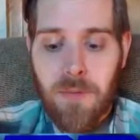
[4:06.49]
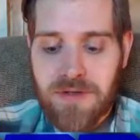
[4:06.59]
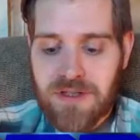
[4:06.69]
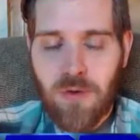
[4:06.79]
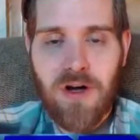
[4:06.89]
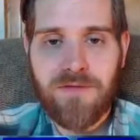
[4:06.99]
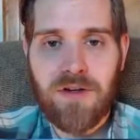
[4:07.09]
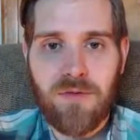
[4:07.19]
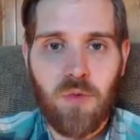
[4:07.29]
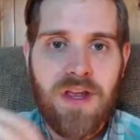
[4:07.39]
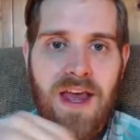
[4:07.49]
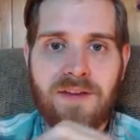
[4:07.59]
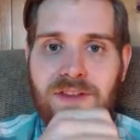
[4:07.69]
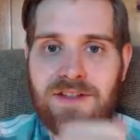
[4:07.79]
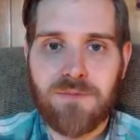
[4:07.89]
But so often we
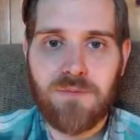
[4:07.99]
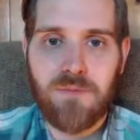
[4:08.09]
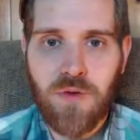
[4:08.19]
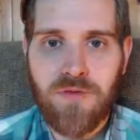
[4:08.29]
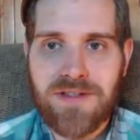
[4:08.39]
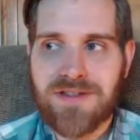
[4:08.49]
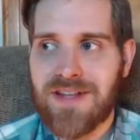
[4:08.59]
have these movies